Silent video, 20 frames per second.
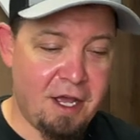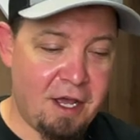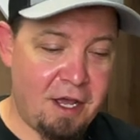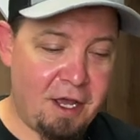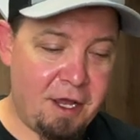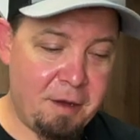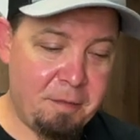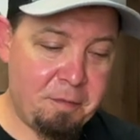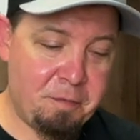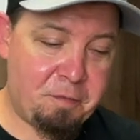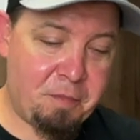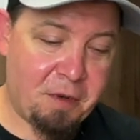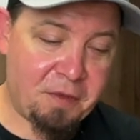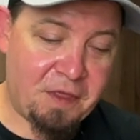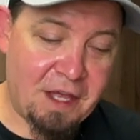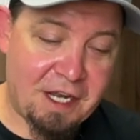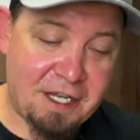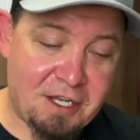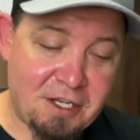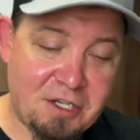Um, but
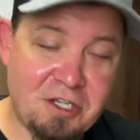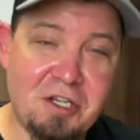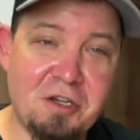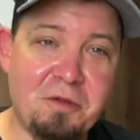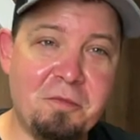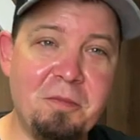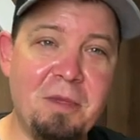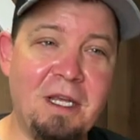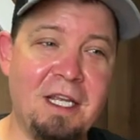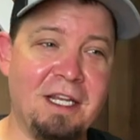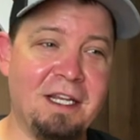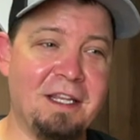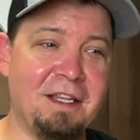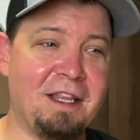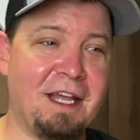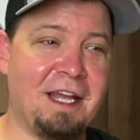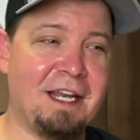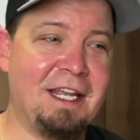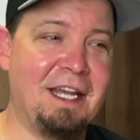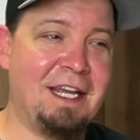that doesn't mean
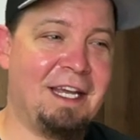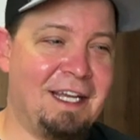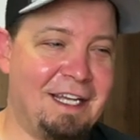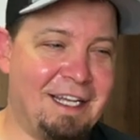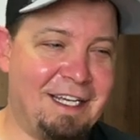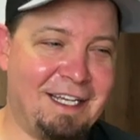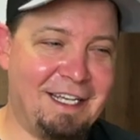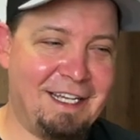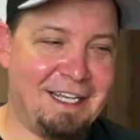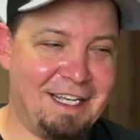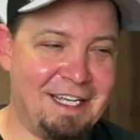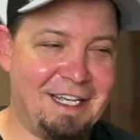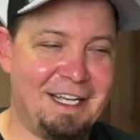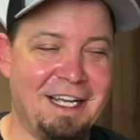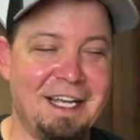that